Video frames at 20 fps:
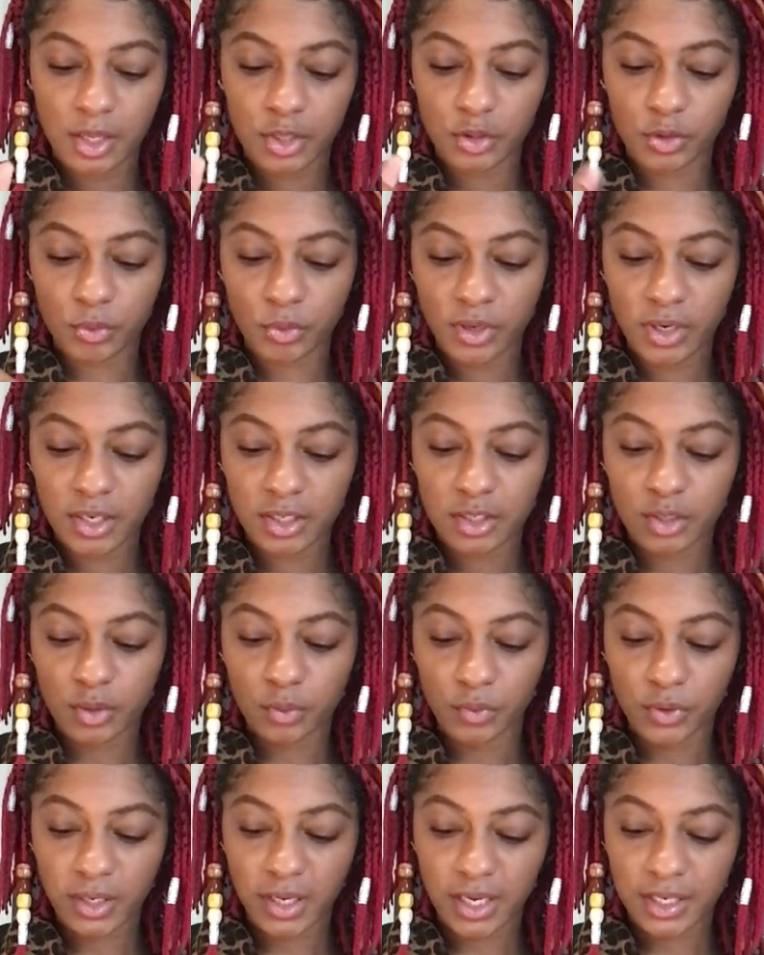3 is a
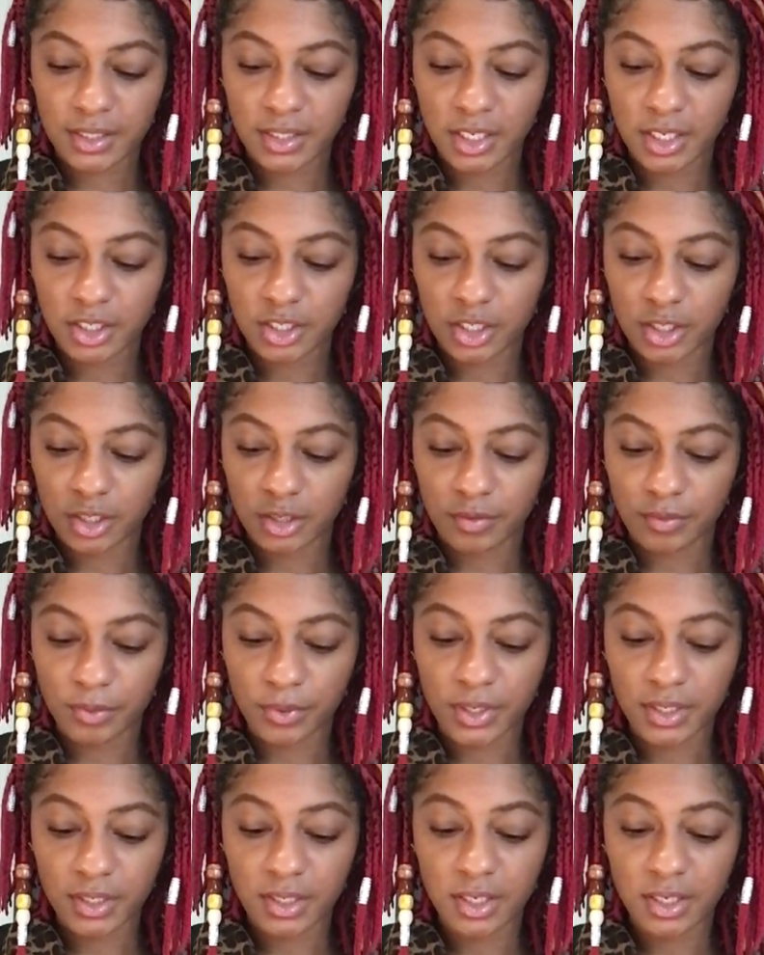realization of
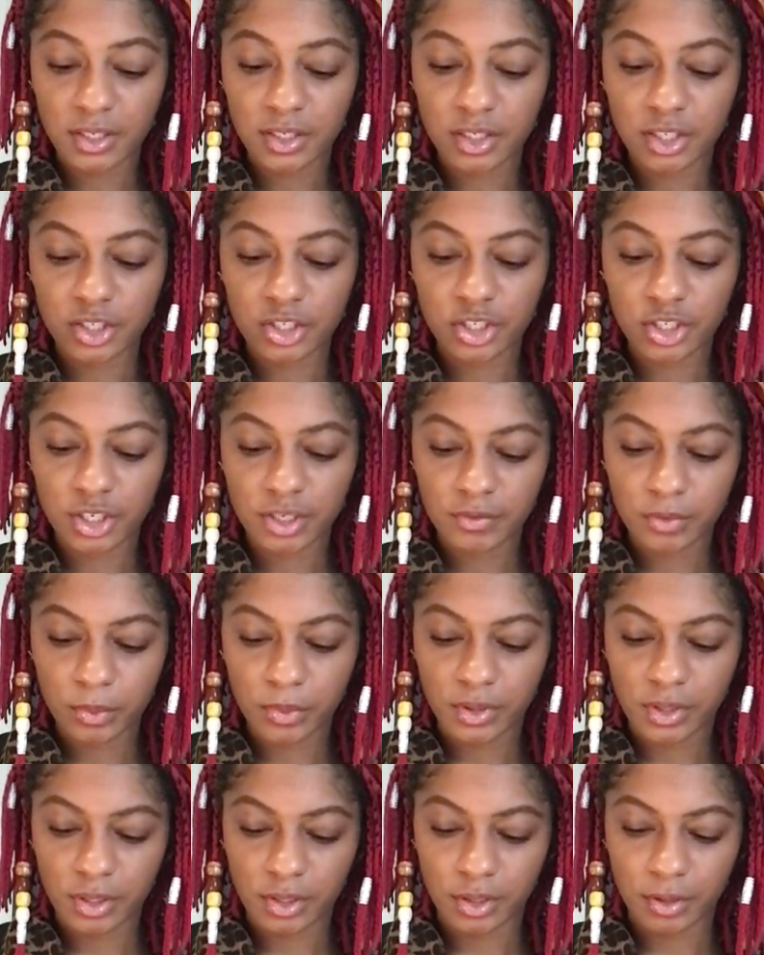what needs to shift
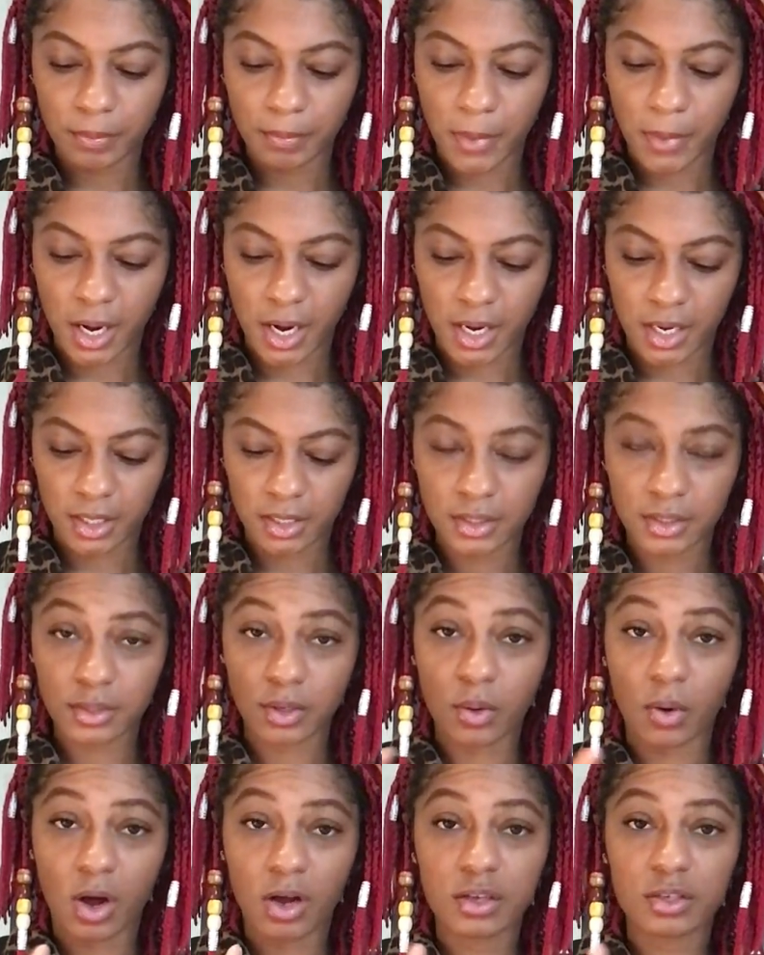within your mind.
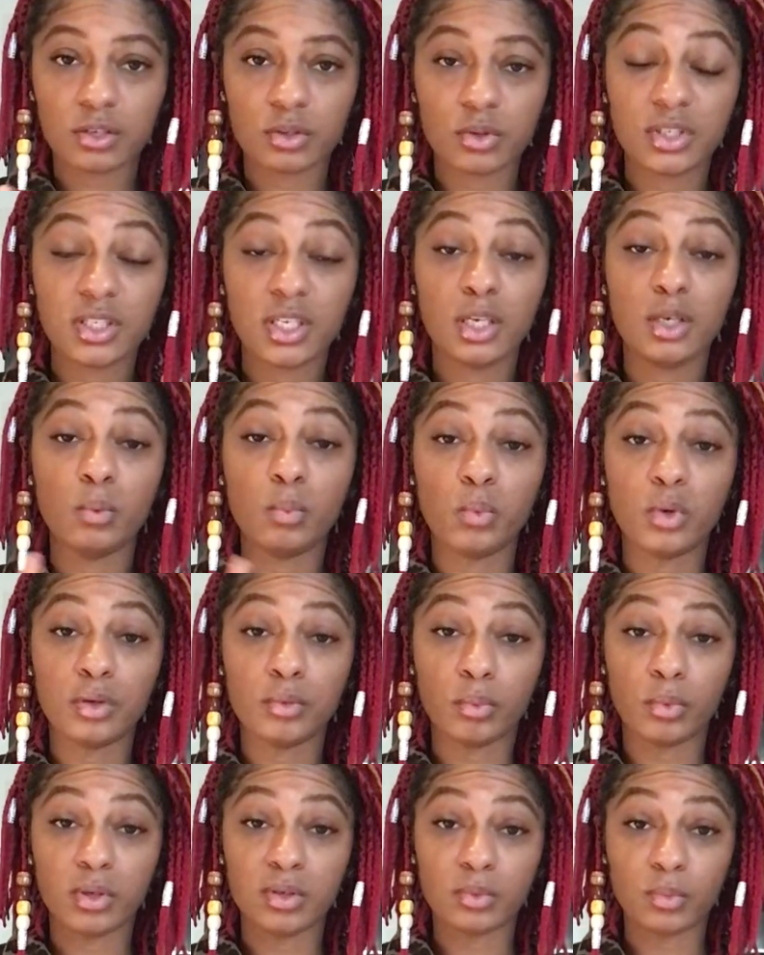So also seeing
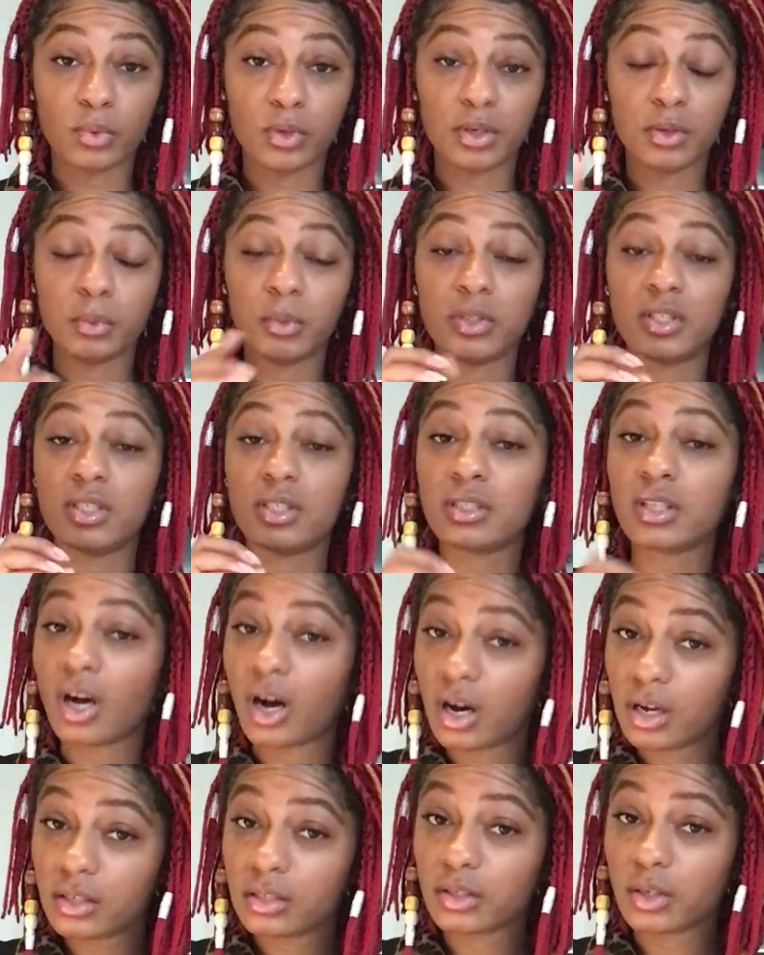111, which is
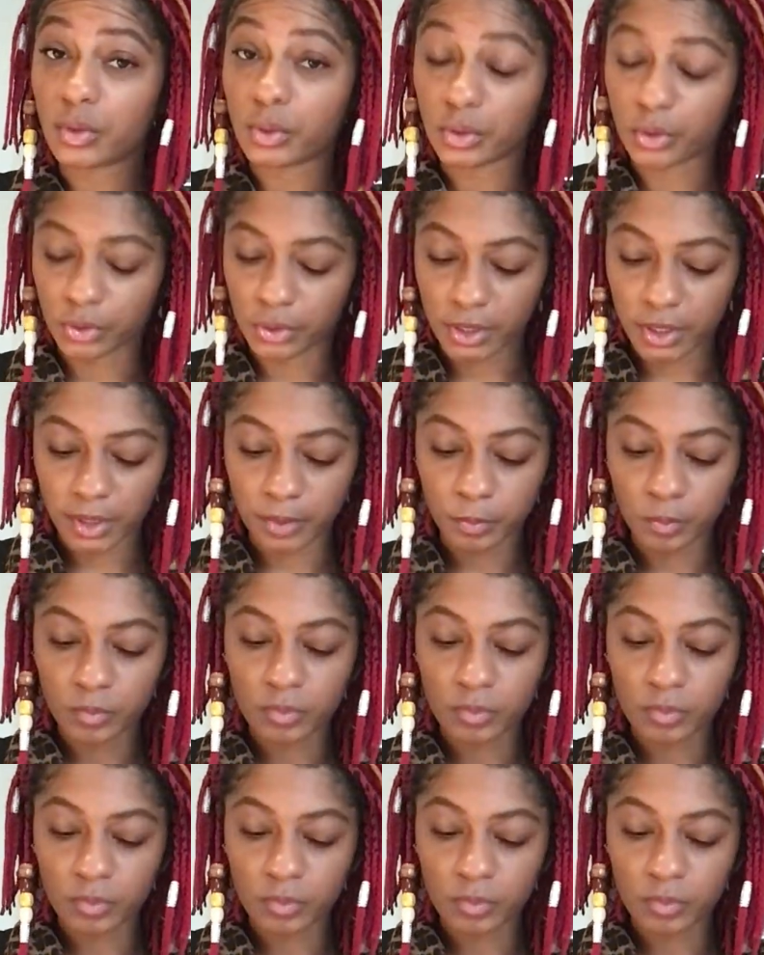also 3,